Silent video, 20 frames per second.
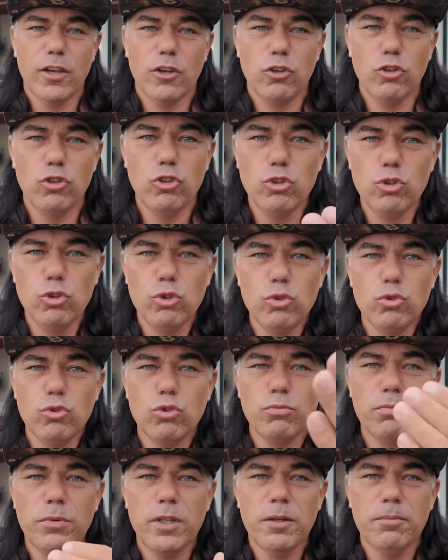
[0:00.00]
you
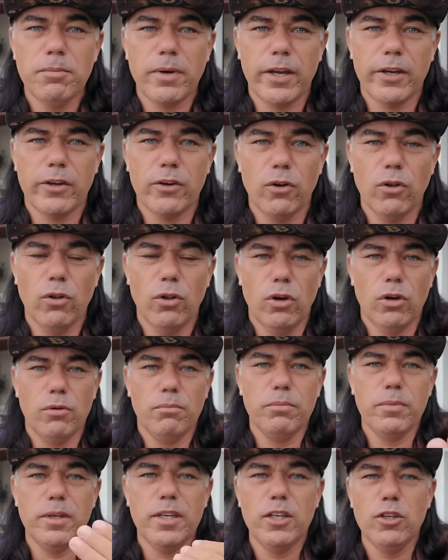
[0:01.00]
to me, Michael, or
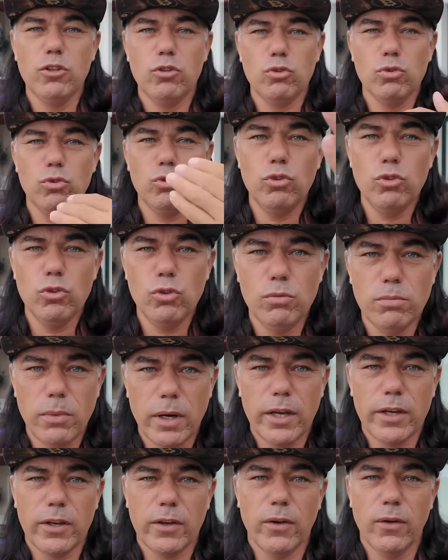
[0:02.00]
me to you,
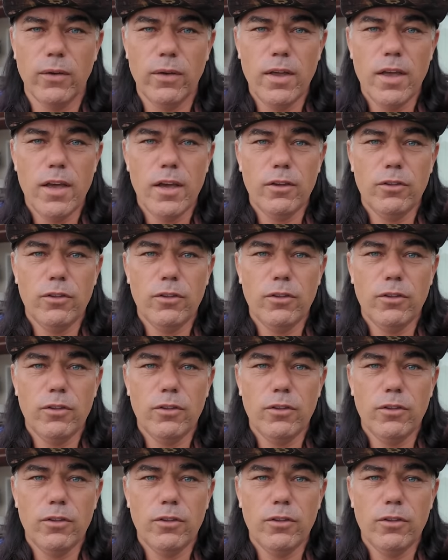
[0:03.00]
Michael,